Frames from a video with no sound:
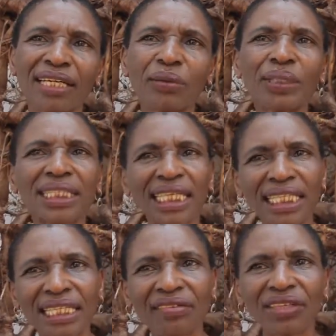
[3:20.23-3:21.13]
Western
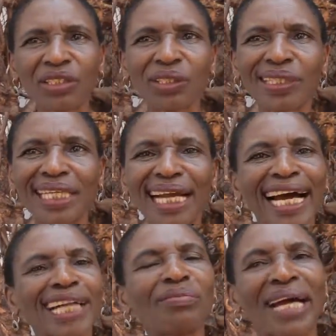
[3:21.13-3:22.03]
intervention.
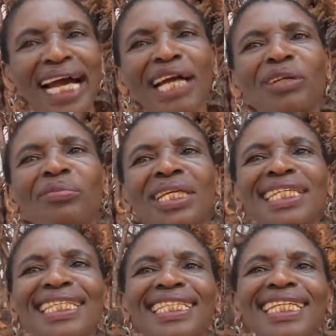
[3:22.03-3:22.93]
And my argument
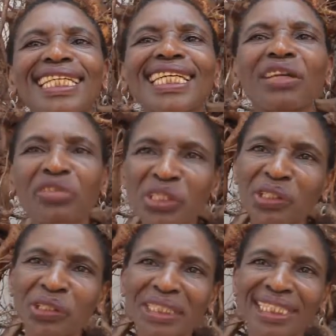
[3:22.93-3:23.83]
is that
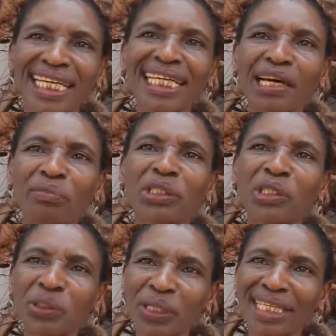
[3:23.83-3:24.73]
interventions end up
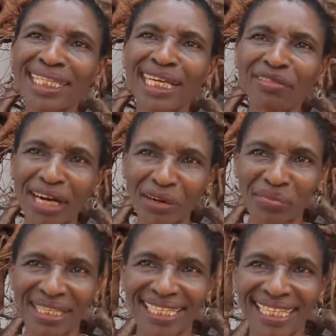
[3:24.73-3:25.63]
destroying the
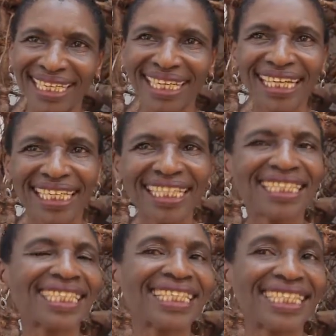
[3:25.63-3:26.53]
environment rather
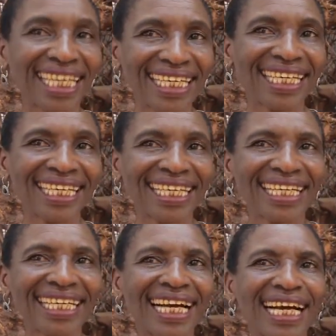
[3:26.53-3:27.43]
than sustaining
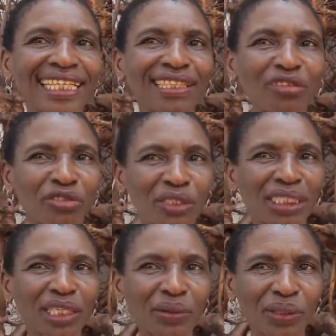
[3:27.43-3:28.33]
the food
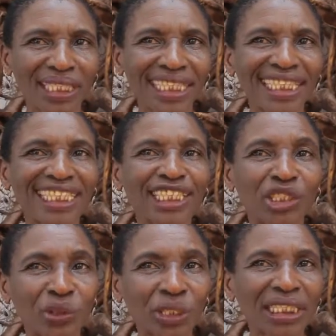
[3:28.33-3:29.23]
security. It
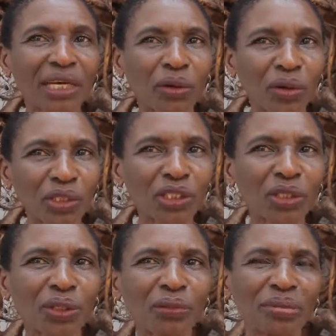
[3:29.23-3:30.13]
destroys the
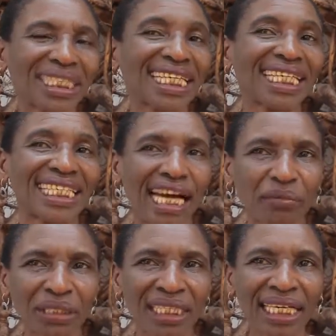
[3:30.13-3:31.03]
ecological, particular
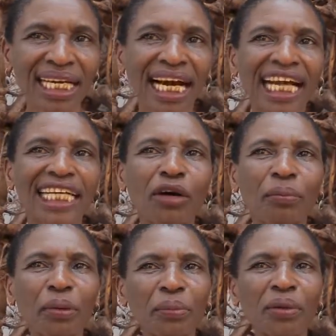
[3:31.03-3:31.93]
dams, and now
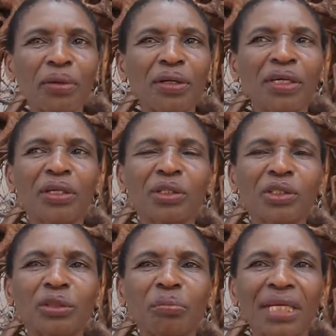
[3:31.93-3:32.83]
people
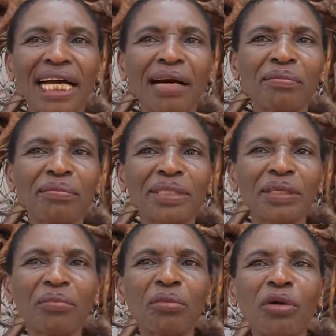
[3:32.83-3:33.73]
also become
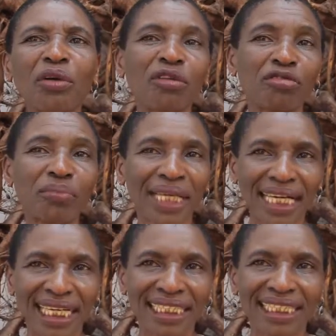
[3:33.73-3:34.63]
more of
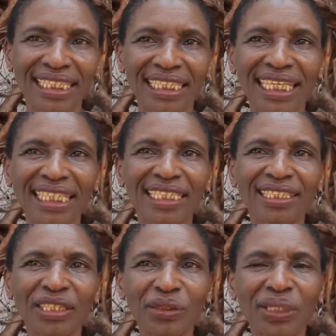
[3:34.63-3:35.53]
bakers
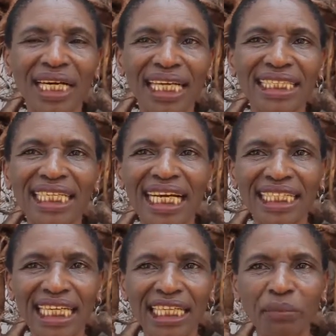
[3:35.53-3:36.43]
than utilizing
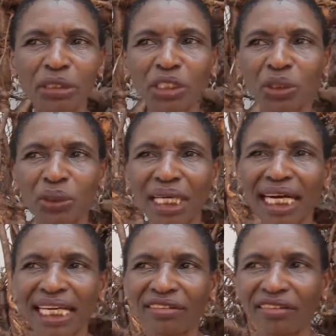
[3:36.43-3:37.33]
and adapting to
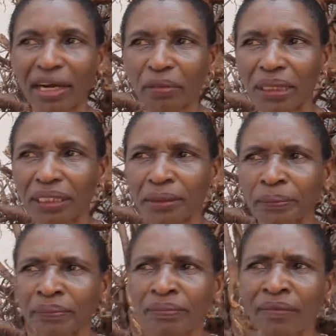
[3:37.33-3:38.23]
the environment.
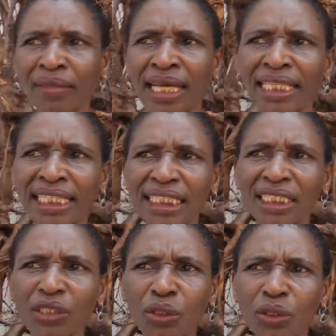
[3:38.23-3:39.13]
This
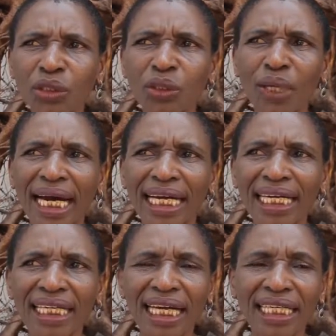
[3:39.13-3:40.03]
is also
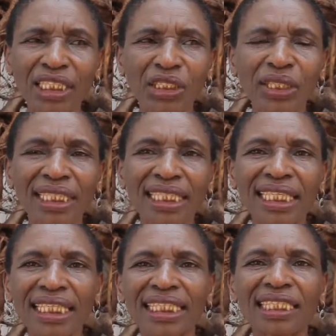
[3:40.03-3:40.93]
a region
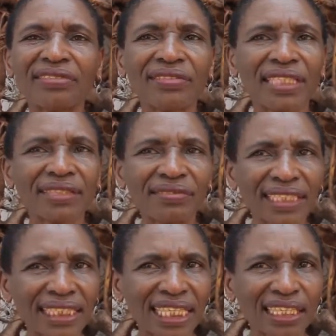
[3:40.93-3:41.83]
that is
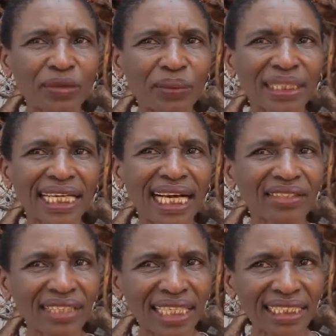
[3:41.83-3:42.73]
invested with
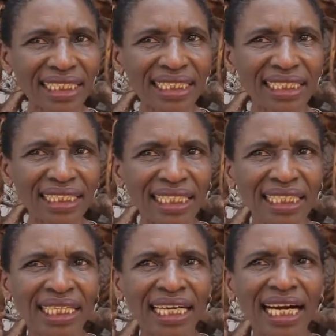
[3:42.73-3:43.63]
cattle rustling,
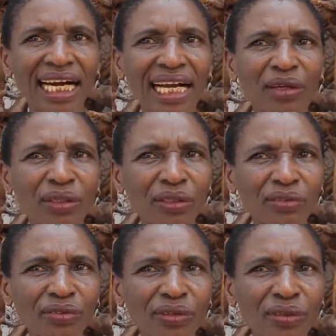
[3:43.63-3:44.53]
a lot
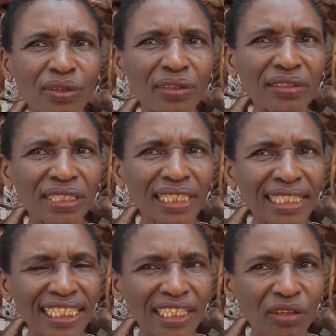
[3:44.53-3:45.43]
of
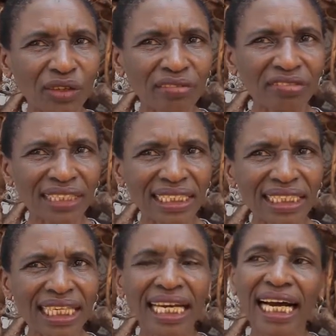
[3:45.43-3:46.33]
ethnic
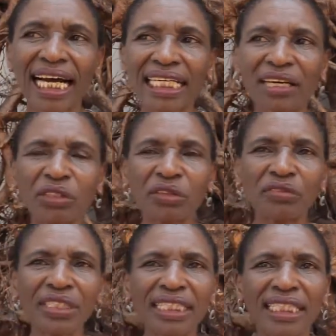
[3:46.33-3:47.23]
conflicts, and out
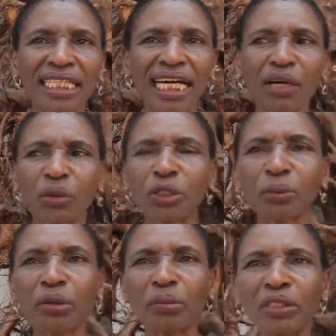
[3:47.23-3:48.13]
of it, I was
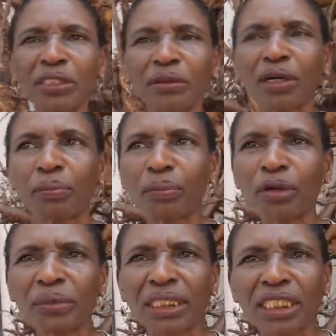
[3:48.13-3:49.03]

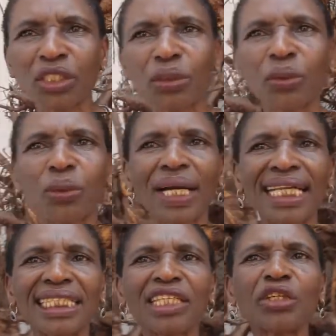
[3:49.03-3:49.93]
prompted to look
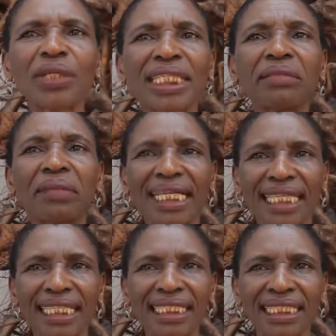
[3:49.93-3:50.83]
at security
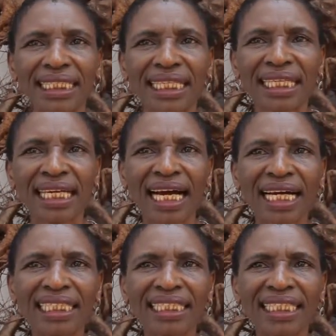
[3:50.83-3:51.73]
matters,
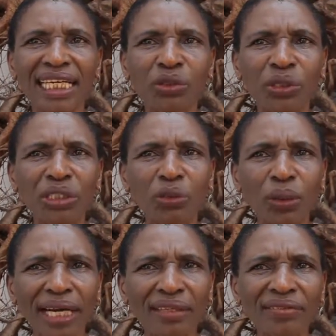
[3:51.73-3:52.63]
and it's
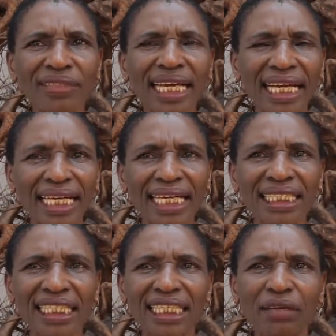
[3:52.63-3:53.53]
one of the
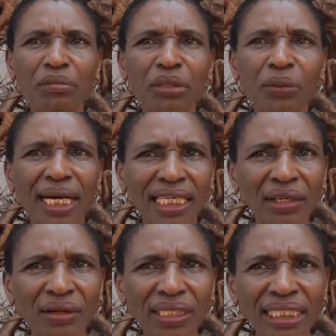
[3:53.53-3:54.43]
areas that I've been
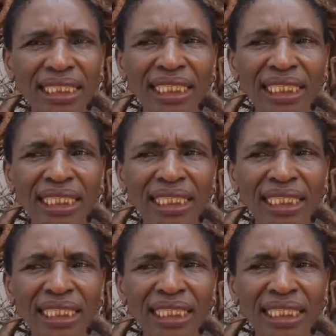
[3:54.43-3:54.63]
working on,